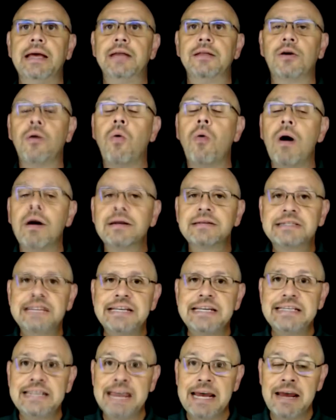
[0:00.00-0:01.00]

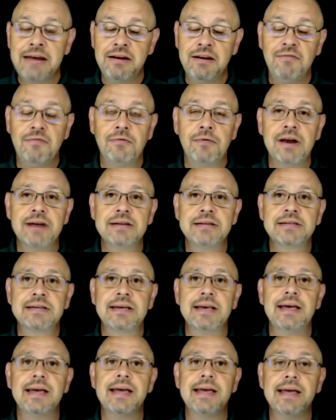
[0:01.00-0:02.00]
Quantitative risk
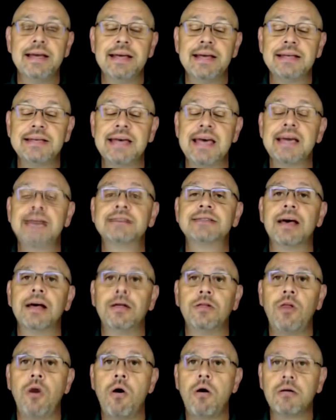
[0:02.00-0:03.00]
takes a
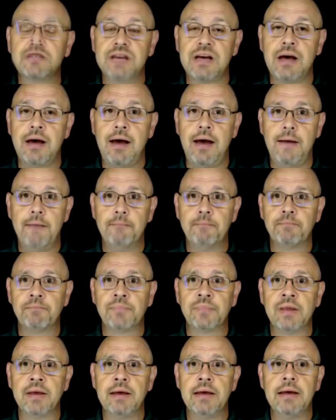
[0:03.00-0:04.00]
long time.
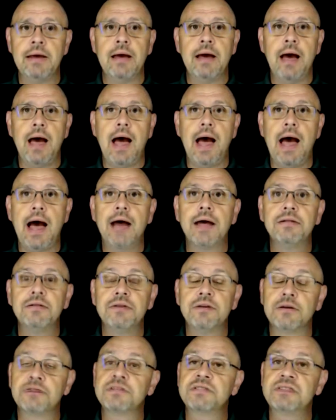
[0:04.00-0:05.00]

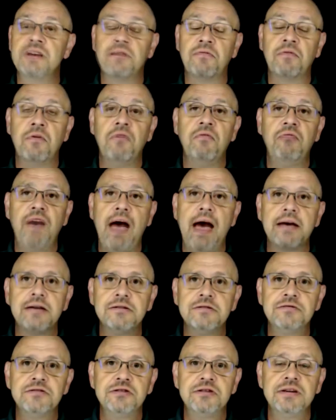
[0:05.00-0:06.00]
There's several
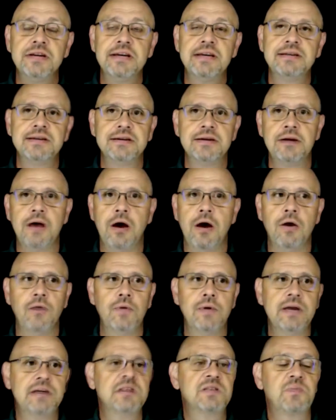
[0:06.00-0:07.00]
values you need to know.
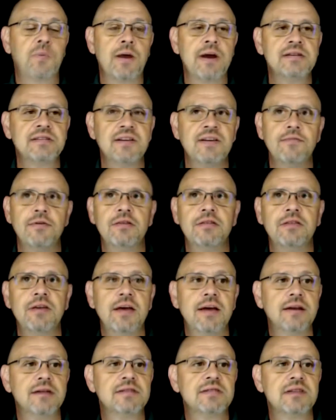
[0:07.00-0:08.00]
We express
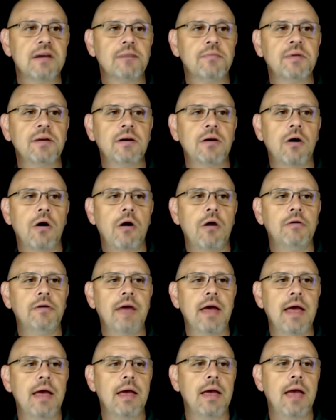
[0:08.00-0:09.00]
everything in something called
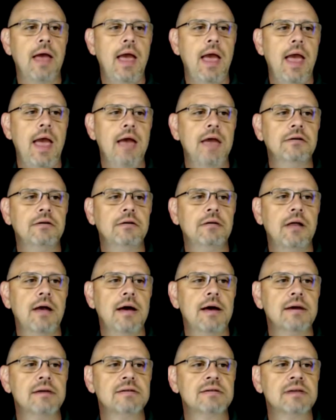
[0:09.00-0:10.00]

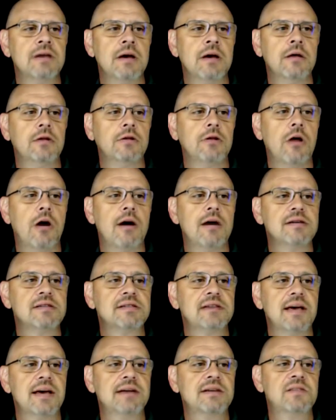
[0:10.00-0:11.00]
annualized loss
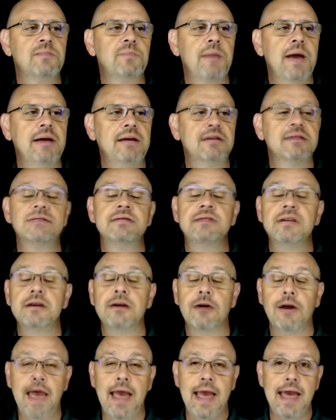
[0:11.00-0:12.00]
expectancy,
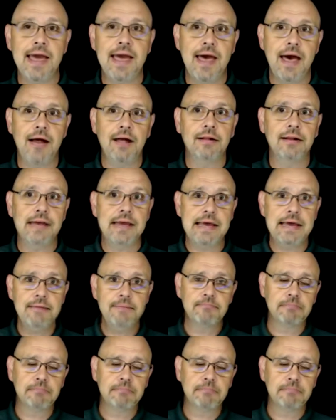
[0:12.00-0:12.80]
or ALE.